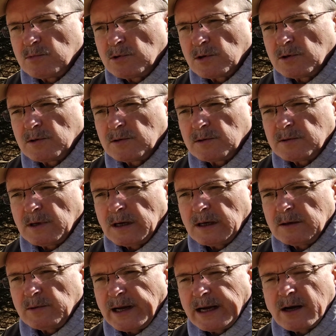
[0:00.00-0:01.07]

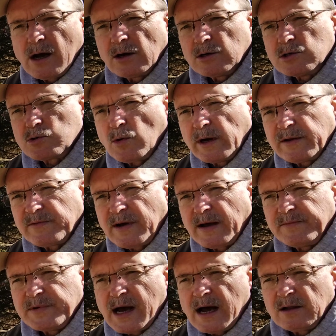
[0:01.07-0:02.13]
we had
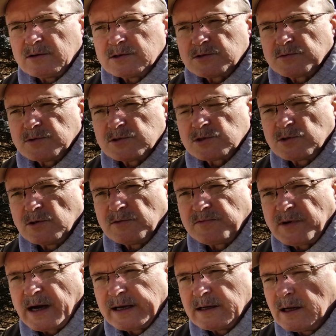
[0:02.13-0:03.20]
$125 for a
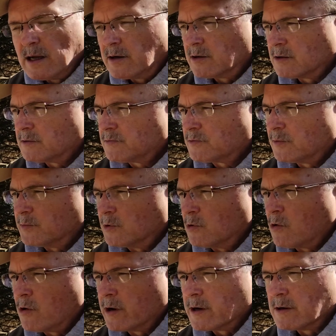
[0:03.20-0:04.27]
certified letter from the
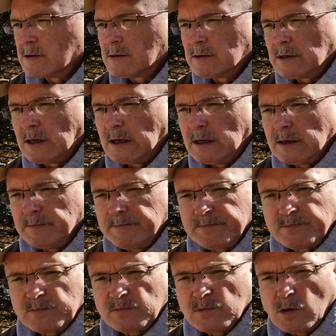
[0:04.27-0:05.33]
lawyer
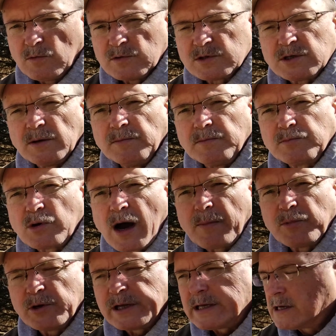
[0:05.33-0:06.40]
over some
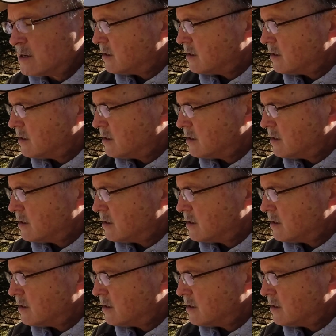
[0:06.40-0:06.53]
property.